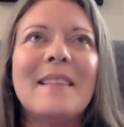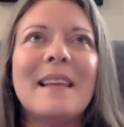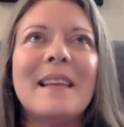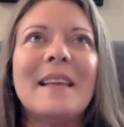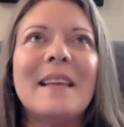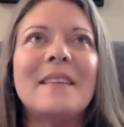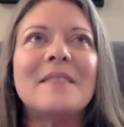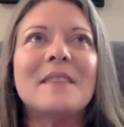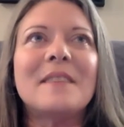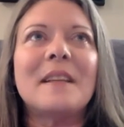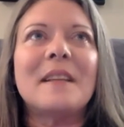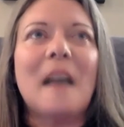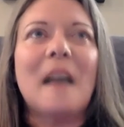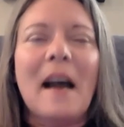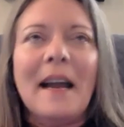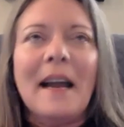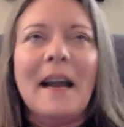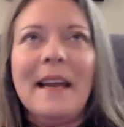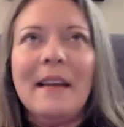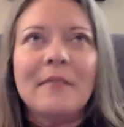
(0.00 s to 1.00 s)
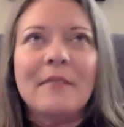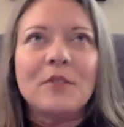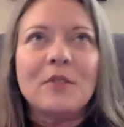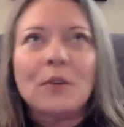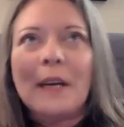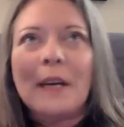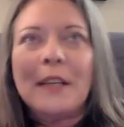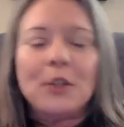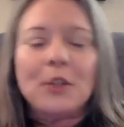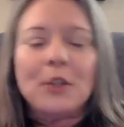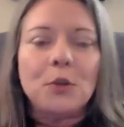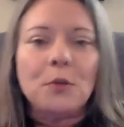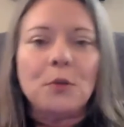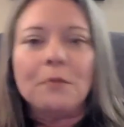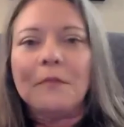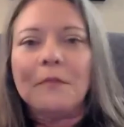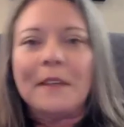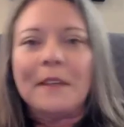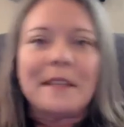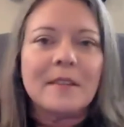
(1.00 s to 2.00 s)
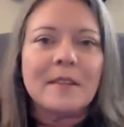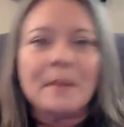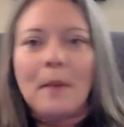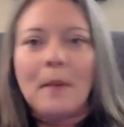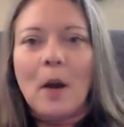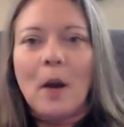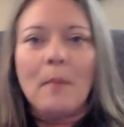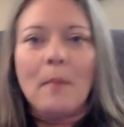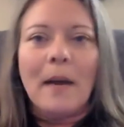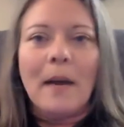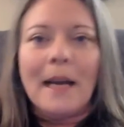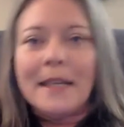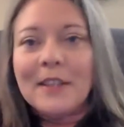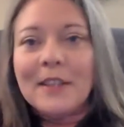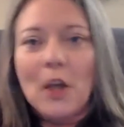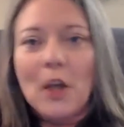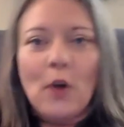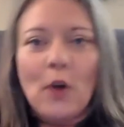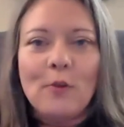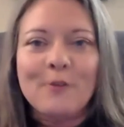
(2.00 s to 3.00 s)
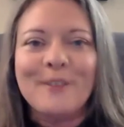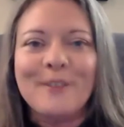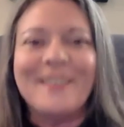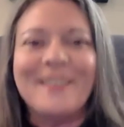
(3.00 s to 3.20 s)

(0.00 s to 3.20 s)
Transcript: things that I have tried to fix about myself,